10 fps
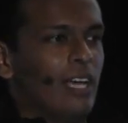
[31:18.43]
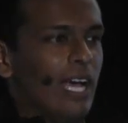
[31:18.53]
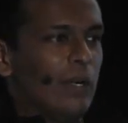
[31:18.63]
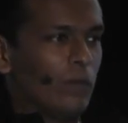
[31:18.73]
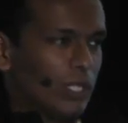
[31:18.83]

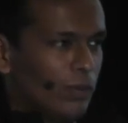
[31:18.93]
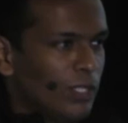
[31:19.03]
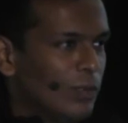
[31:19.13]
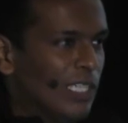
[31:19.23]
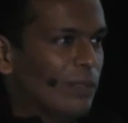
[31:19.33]
And what you
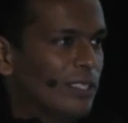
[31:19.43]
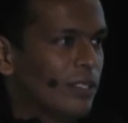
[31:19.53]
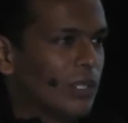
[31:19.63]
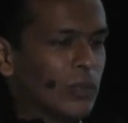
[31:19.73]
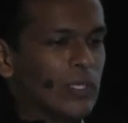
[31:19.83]
want to be able
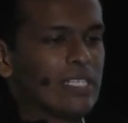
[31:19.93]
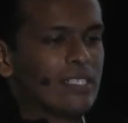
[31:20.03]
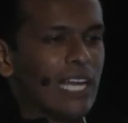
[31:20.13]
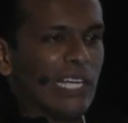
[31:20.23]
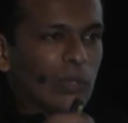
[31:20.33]
to do
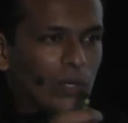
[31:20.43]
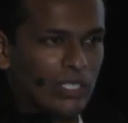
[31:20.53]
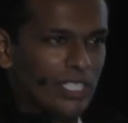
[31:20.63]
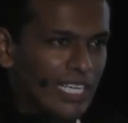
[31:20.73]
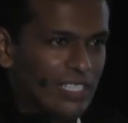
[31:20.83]
is that you
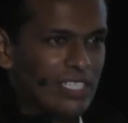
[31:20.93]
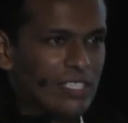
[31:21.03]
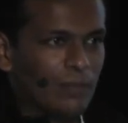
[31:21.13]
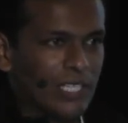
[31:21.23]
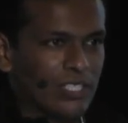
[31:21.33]
want to take
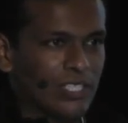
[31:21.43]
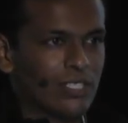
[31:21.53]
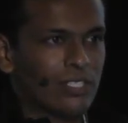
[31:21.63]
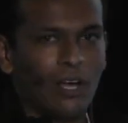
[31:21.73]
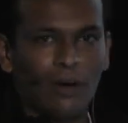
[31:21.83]
these
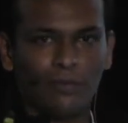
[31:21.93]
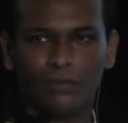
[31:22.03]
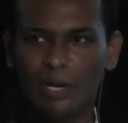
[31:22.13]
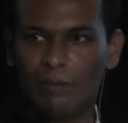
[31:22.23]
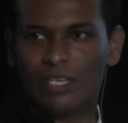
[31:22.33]
pictures
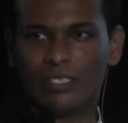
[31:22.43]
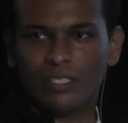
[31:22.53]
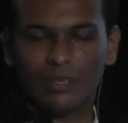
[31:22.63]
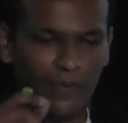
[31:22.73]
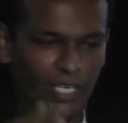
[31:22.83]
of
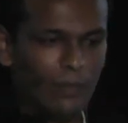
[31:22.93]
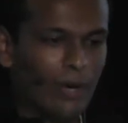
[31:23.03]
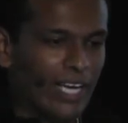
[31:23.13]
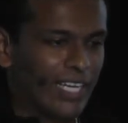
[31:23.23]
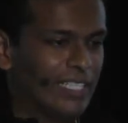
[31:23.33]
numbers written
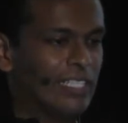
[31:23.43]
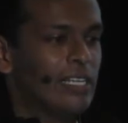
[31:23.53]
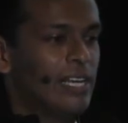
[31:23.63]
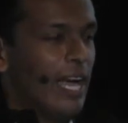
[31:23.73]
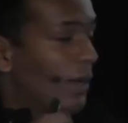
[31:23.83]
by hand
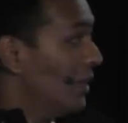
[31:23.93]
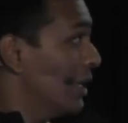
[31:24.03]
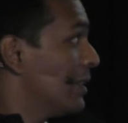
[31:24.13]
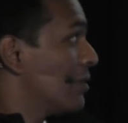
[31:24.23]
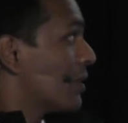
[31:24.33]
and
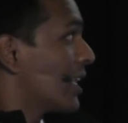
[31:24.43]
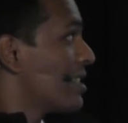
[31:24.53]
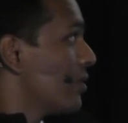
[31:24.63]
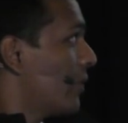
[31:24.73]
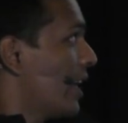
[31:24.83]
be able to
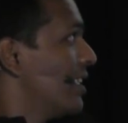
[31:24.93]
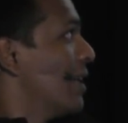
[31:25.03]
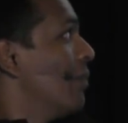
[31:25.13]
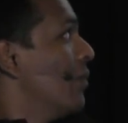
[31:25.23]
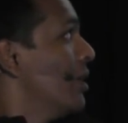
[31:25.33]
classify
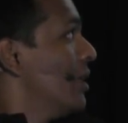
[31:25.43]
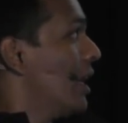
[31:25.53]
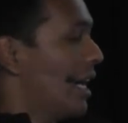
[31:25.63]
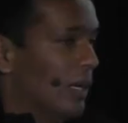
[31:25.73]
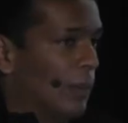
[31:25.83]
them.
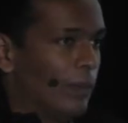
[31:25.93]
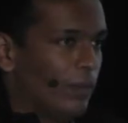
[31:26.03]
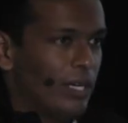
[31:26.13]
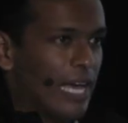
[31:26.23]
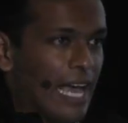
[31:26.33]

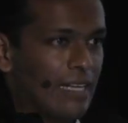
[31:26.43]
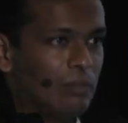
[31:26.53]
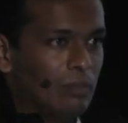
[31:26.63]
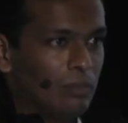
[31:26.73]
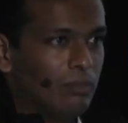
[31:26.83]

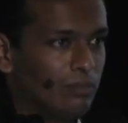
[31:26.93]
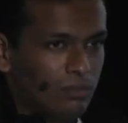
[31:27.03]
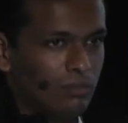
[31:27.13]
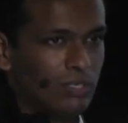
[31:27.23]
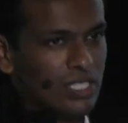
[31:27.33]
And
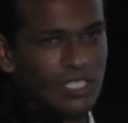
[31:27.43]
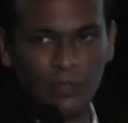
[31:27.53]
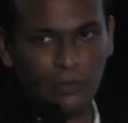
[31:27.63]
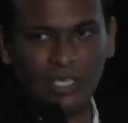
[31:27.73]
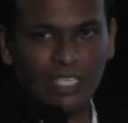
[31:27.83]
this
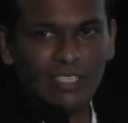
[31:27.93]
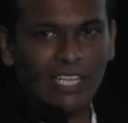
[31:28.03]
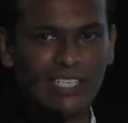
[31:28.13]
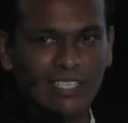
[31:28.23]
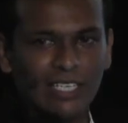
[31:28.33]
is a very
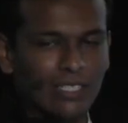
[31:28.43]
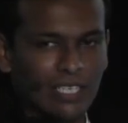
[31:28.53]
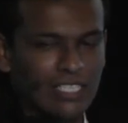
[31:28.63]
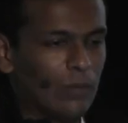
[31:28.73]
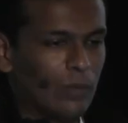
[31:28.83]
classic
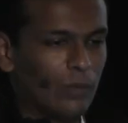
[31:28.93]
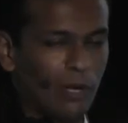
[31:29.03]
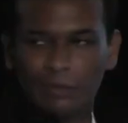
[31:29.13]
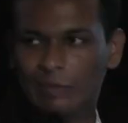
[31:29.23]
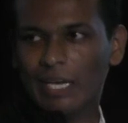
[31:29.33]
and simple
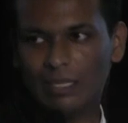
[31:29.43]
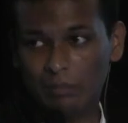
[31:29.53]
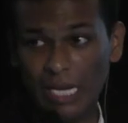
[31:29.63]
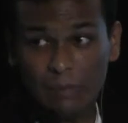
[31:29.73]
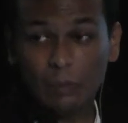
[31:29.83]
problem.
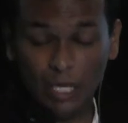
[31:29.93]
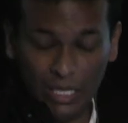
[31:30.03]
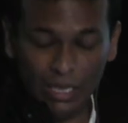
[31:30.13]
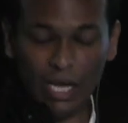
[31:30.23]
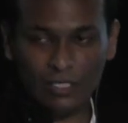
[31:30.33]
And
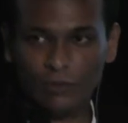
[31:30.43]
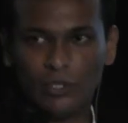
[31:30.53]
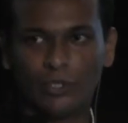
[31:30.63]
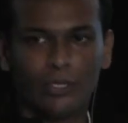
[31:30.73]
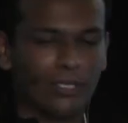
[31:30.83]
in lots of
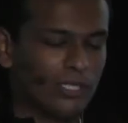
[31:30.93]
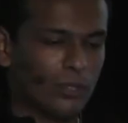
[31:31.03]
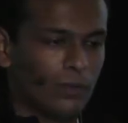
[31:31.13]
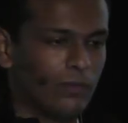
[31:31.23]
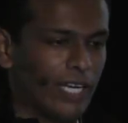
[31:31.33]

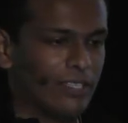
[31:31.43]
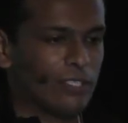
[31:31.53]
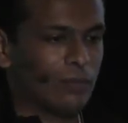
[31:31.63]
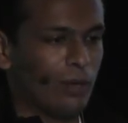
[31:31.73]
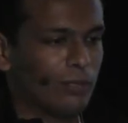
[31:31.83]
tutorials, you will find
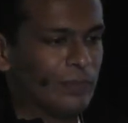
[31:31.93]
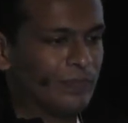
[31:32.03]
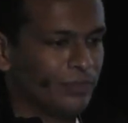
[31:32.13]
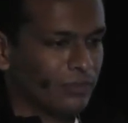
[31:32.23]
this problem.